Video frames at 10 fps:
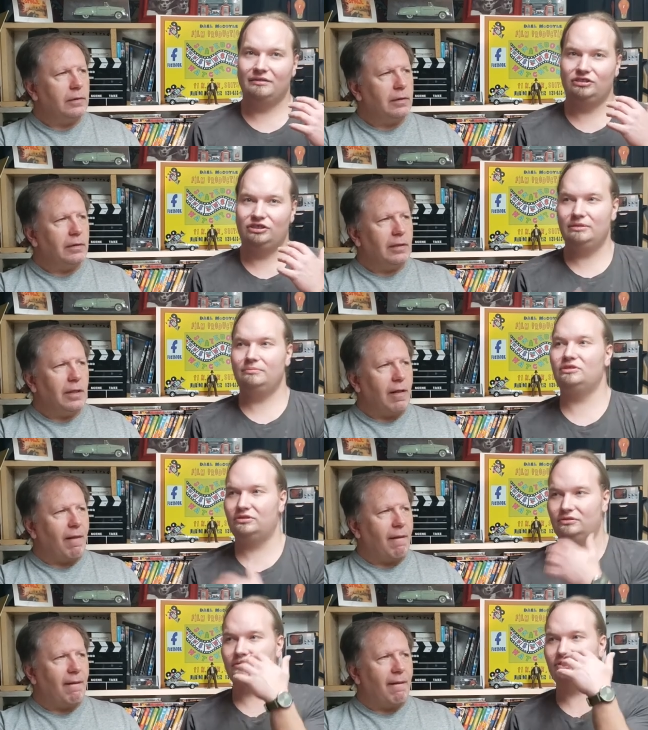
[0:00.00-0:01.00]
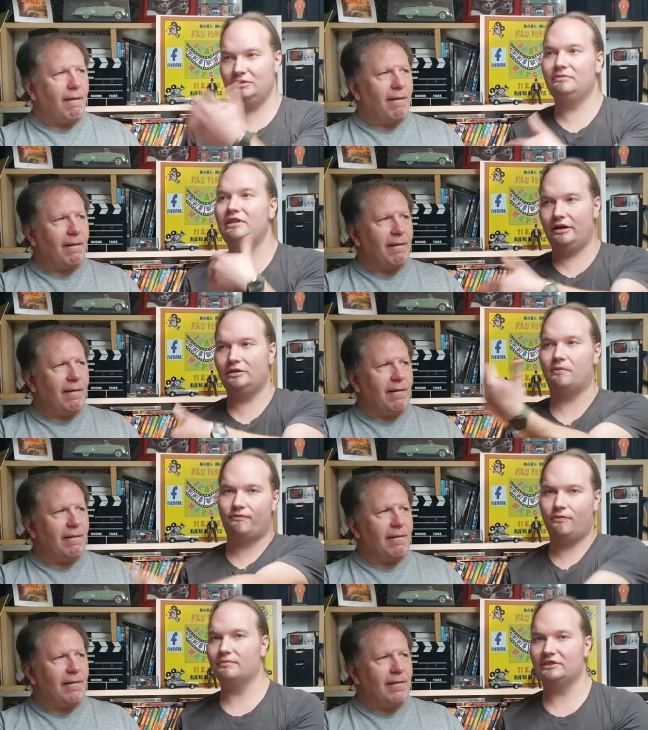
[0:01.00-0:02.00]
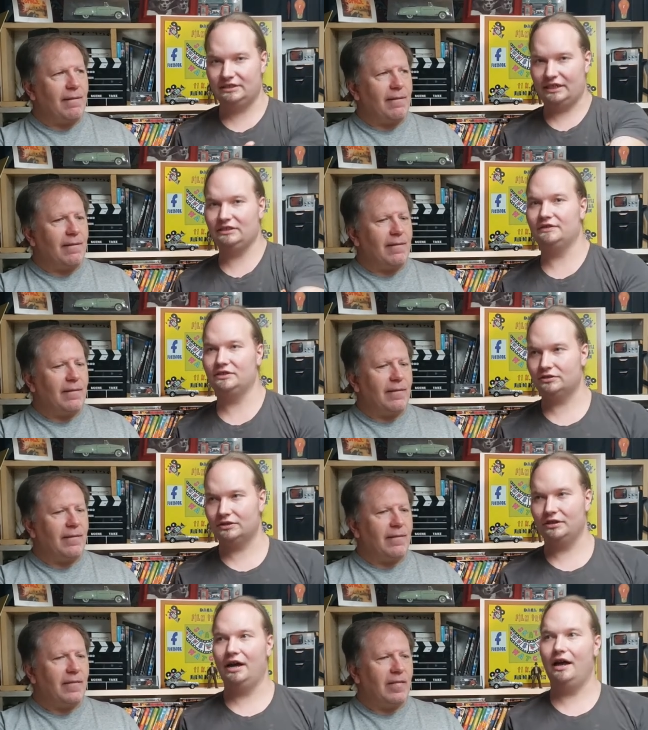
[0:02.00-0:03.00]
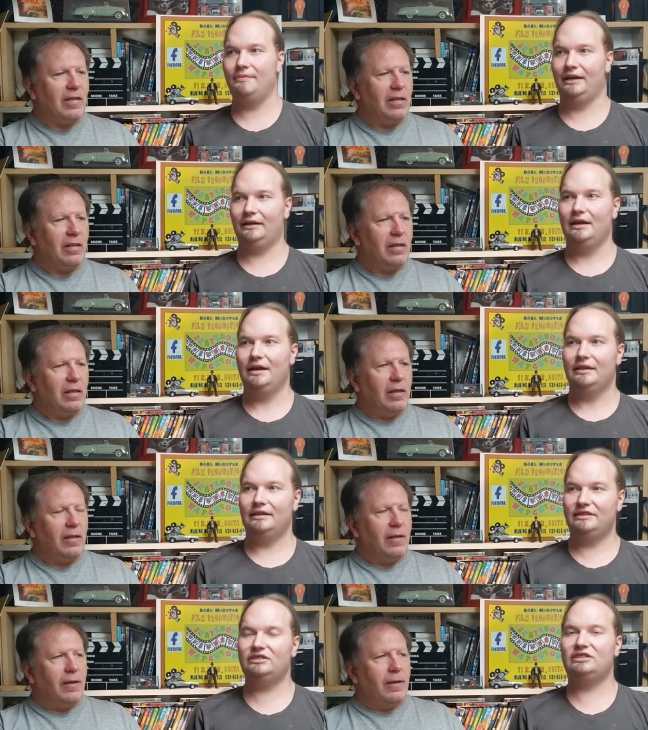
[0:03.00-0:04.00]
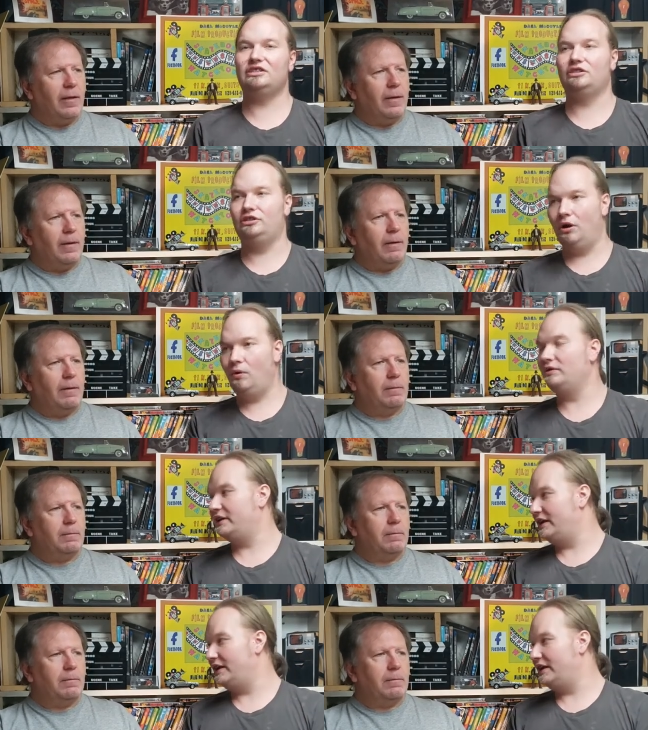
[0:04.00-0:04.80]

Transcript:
Speaker 1: Jim Carrey's performance as Ace Ventura. I mean, this is at the golden